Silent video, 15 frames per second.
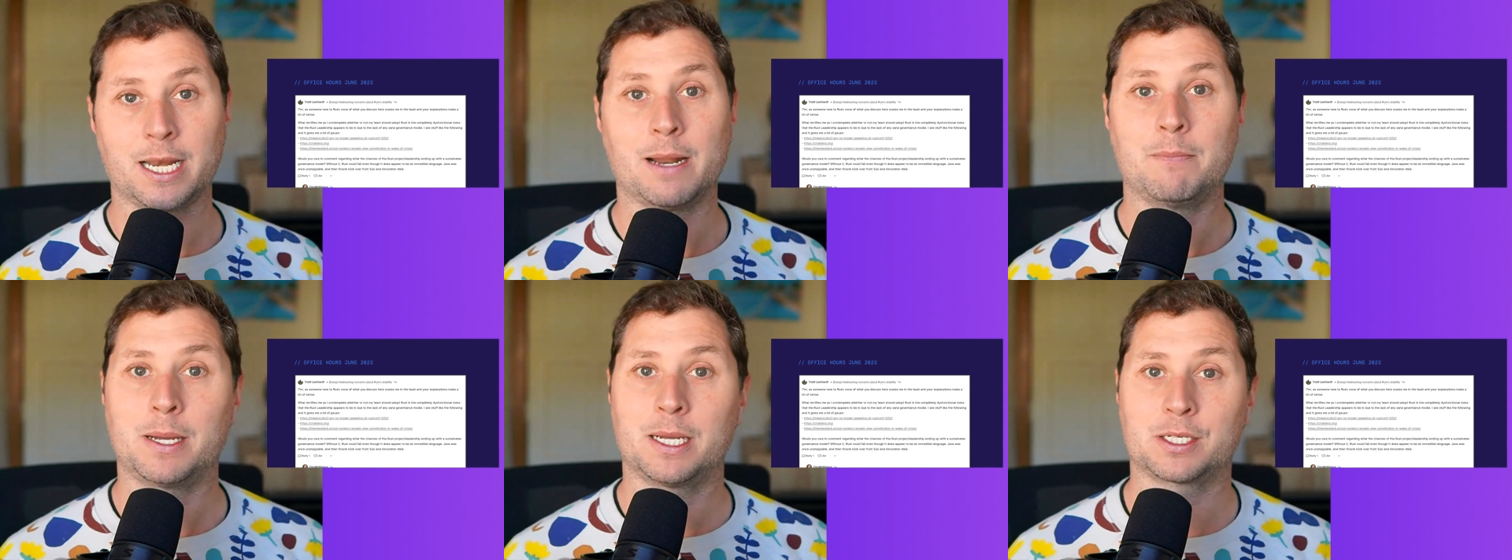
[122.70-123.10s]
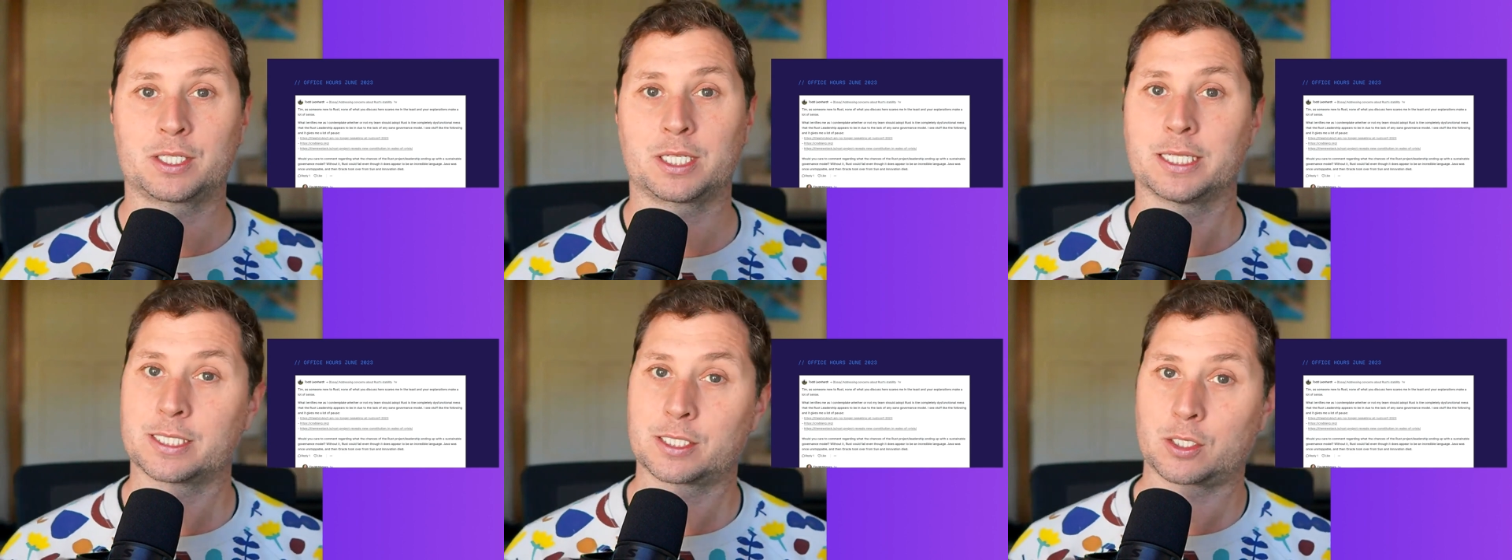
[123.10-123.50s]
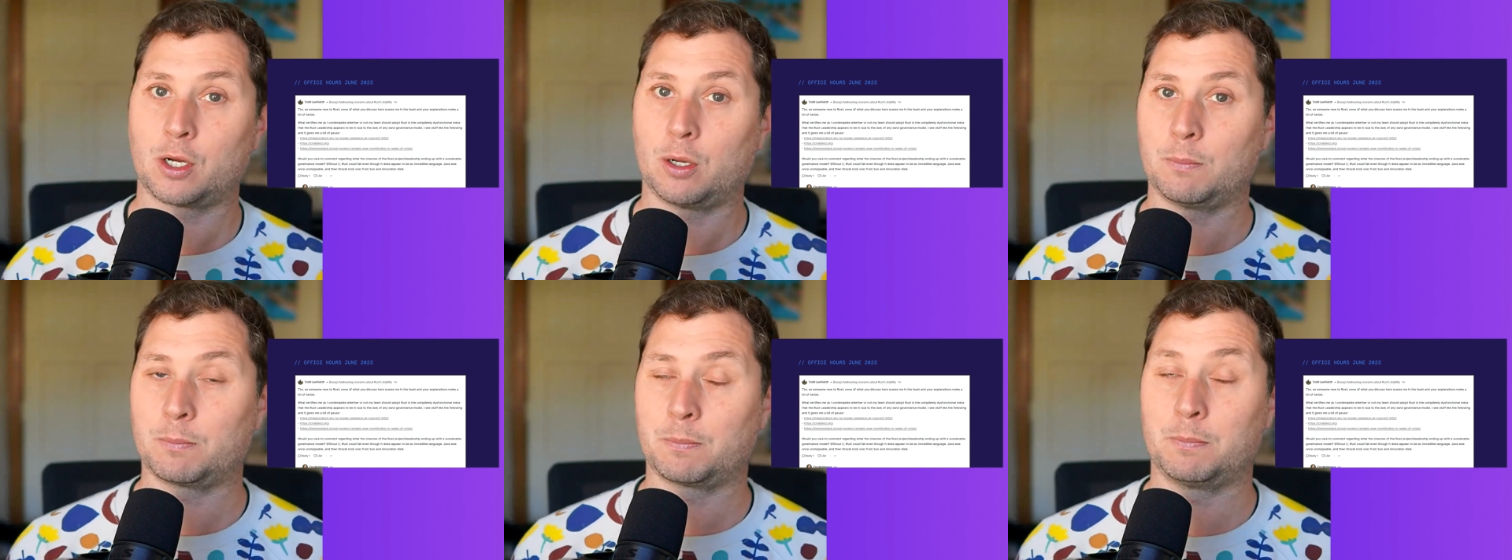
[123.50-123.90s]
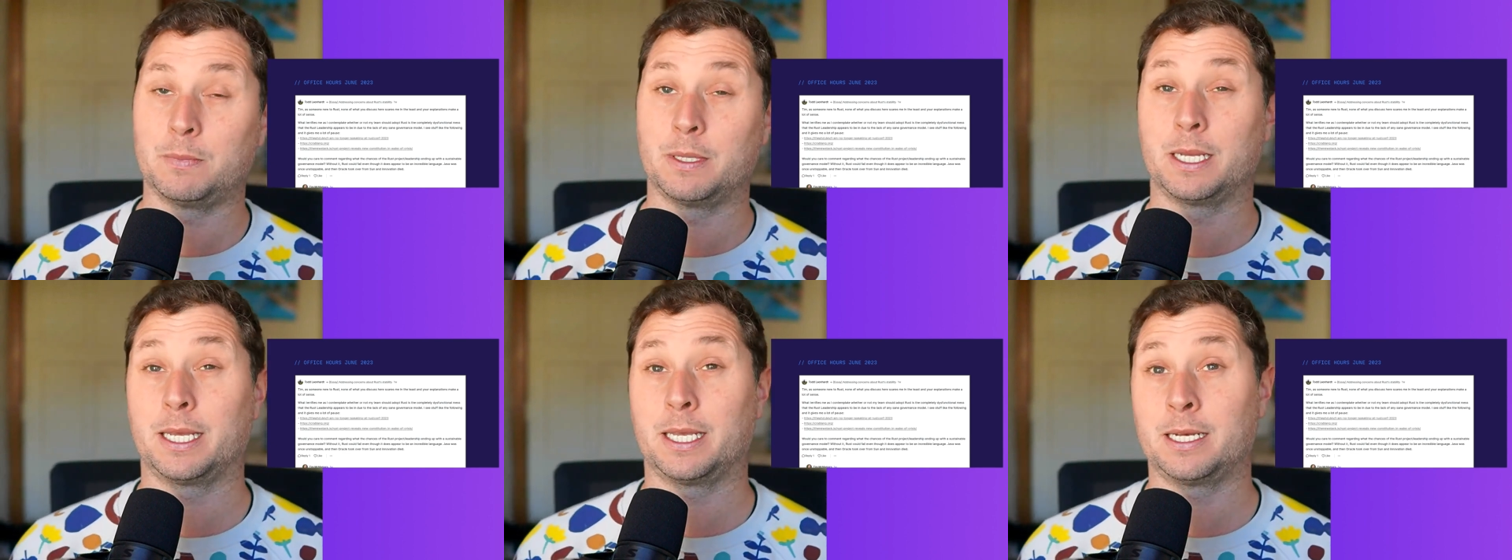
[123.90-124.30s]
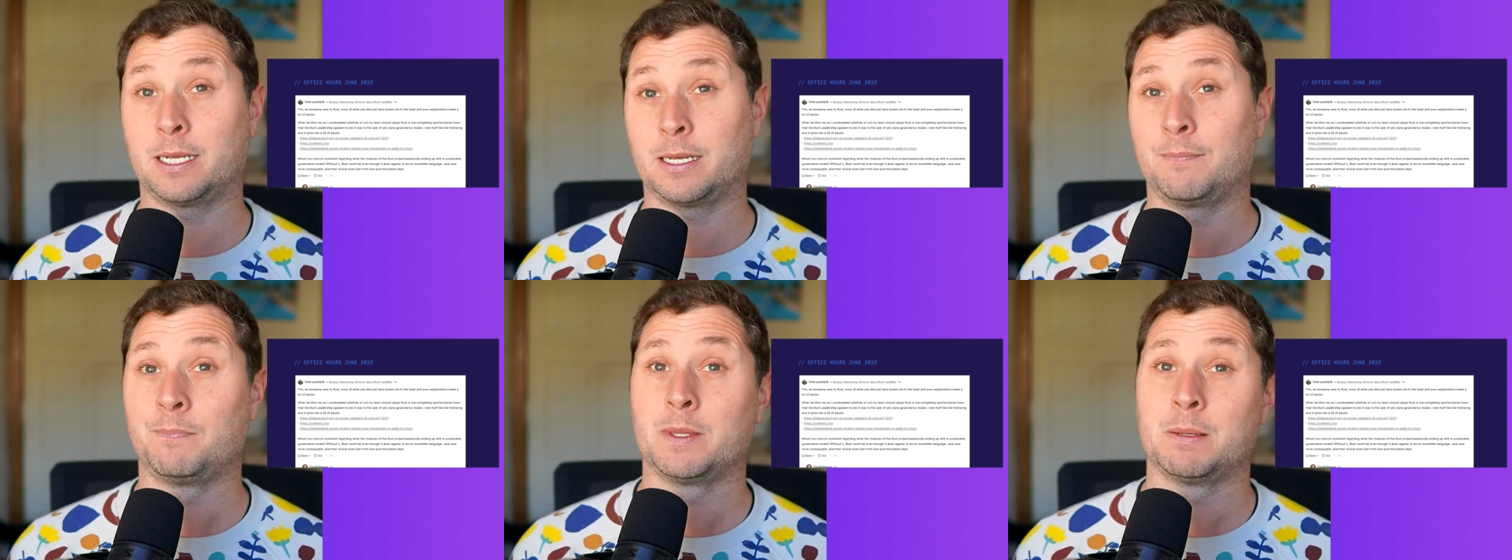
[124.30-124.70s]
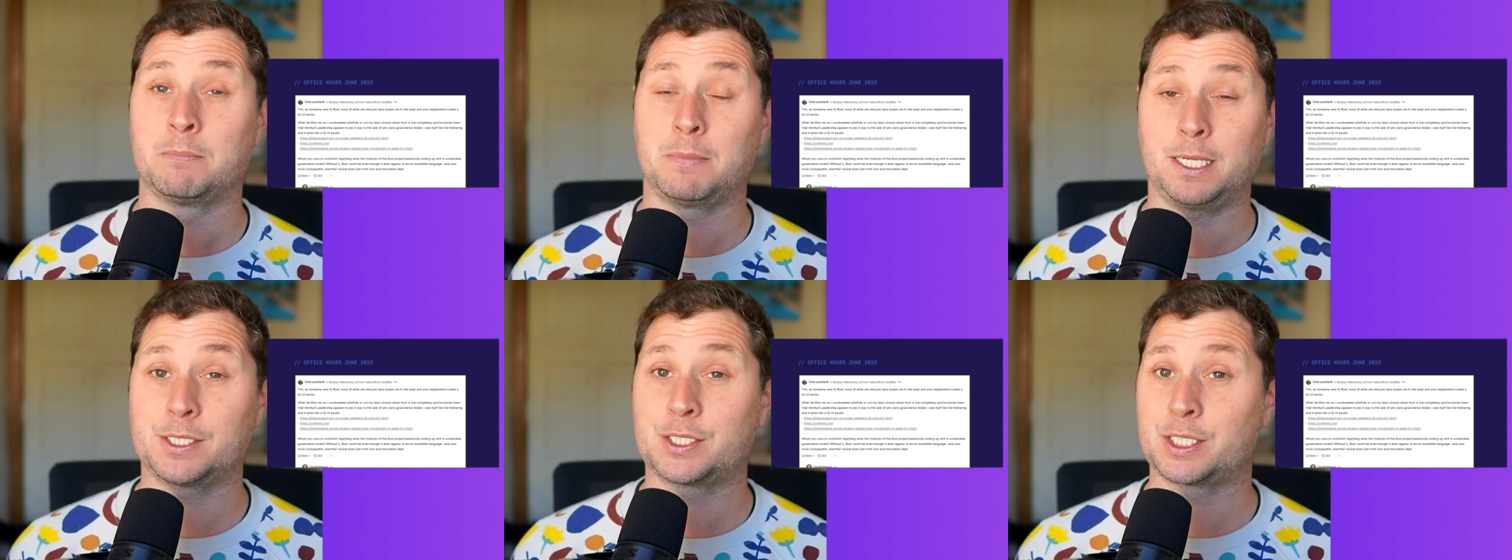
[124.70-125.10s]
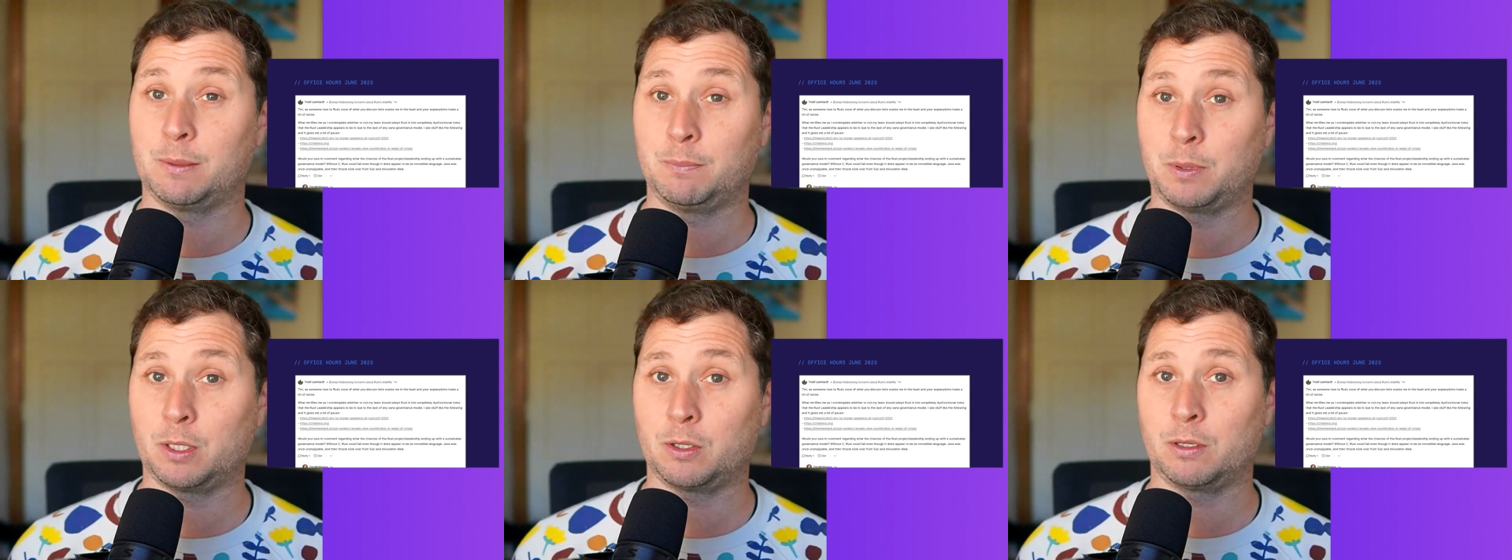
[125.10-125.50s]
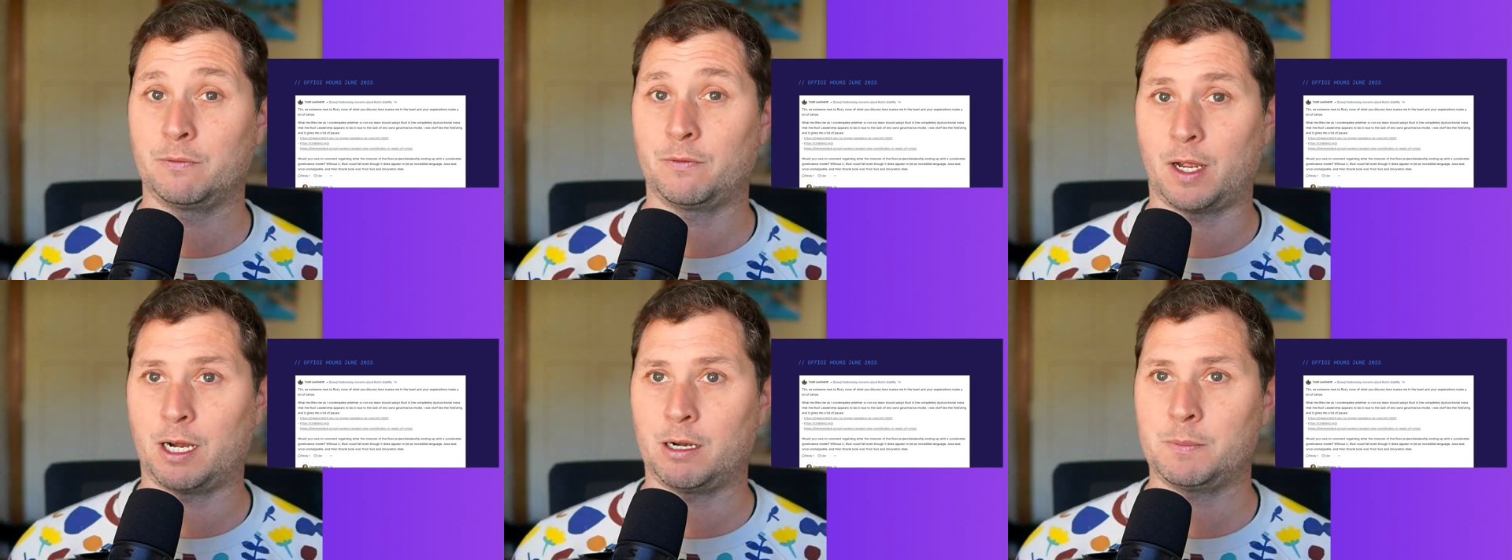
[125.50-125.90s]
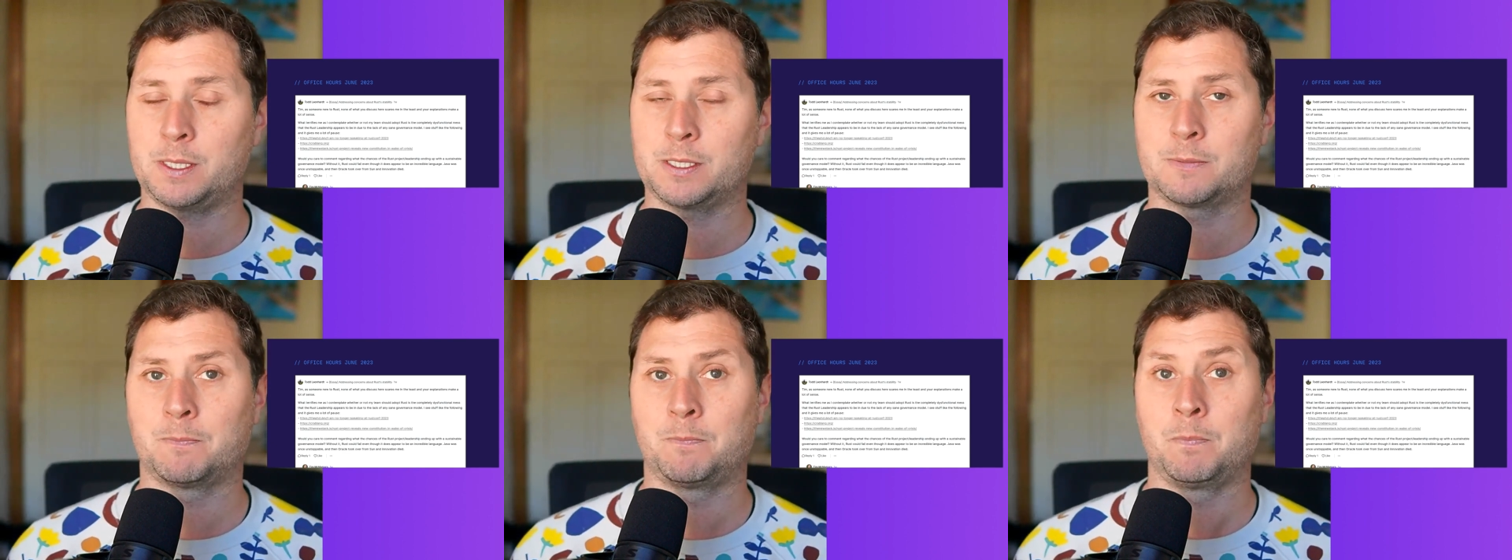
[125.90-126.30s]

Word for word: much less com- in a much simpler environment.